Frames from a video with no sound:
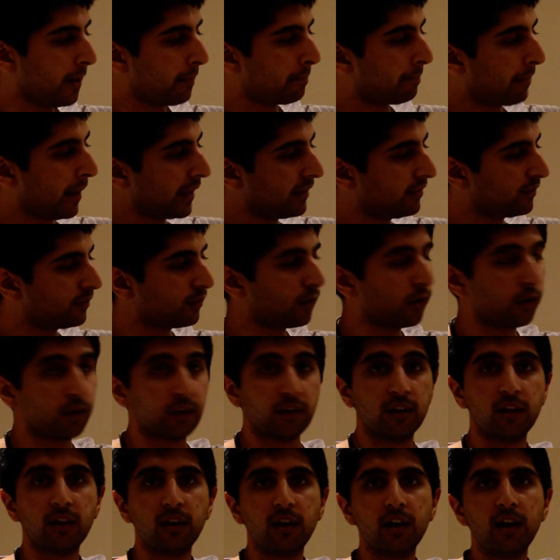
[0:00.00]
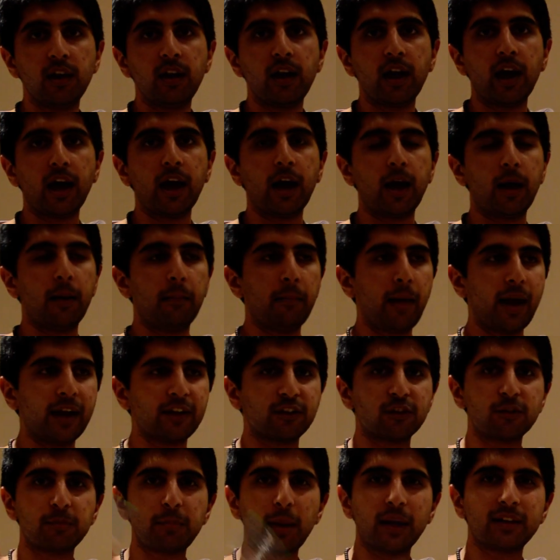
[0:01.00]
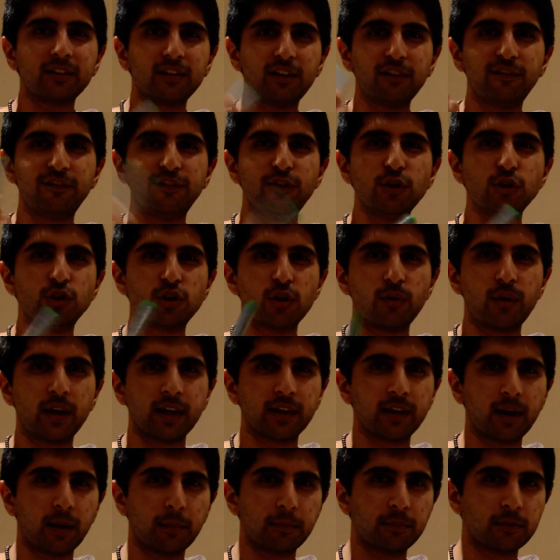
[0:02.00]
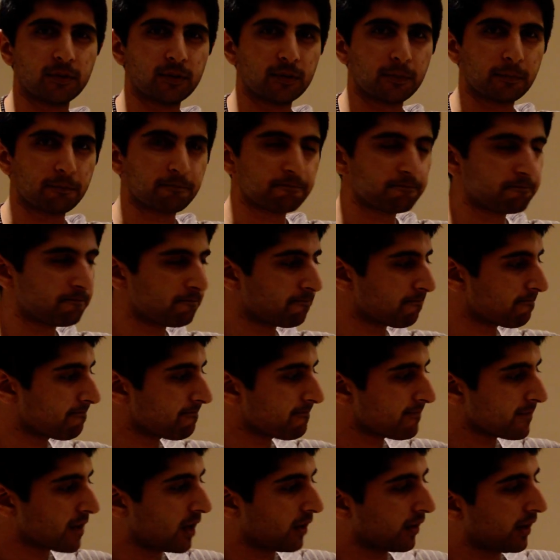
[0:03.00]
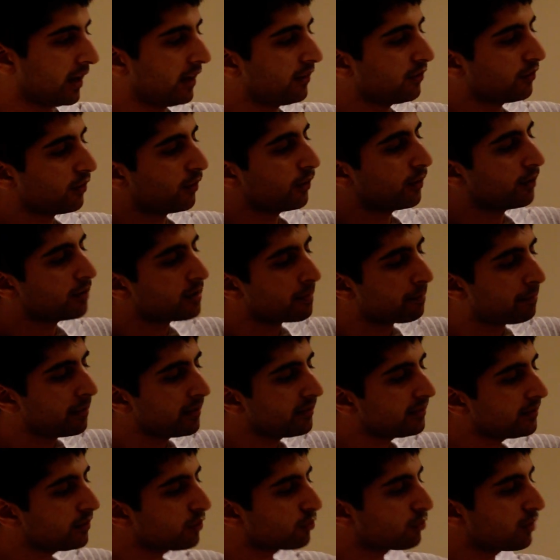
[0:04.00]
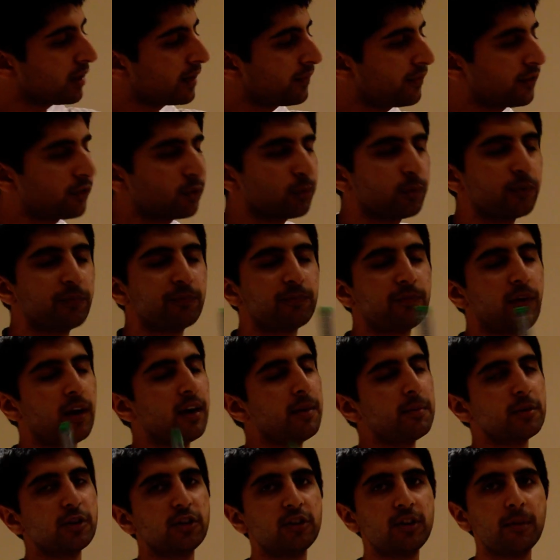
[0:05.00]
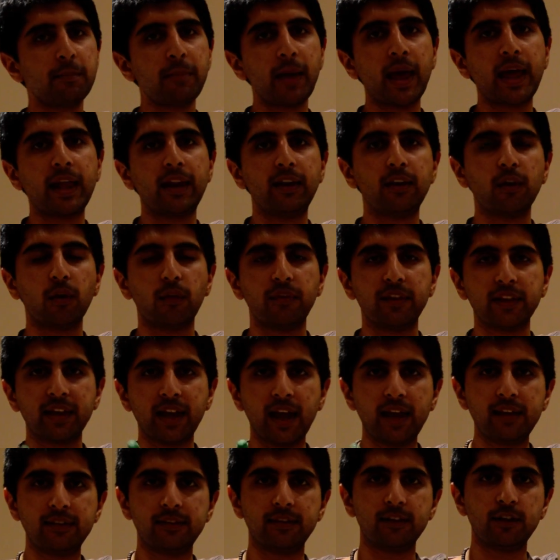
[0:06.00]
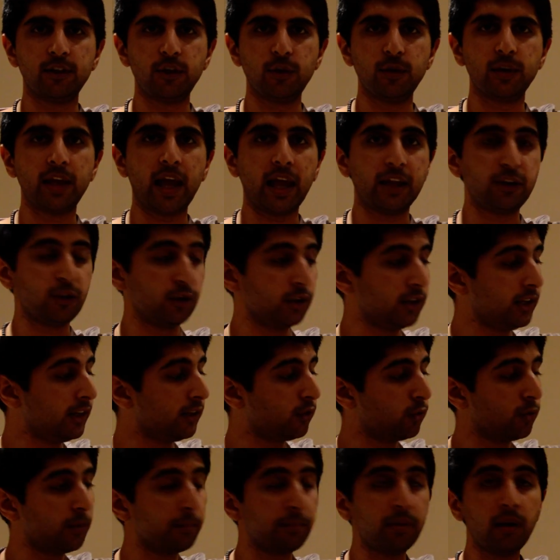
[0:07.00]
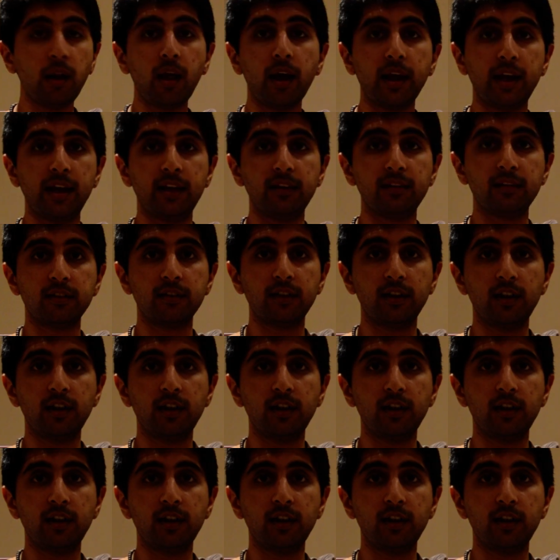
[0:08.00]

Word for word: based on um, expected future incomes. Okay, so the business relevance will very much depend on the case study you get. You need to apply it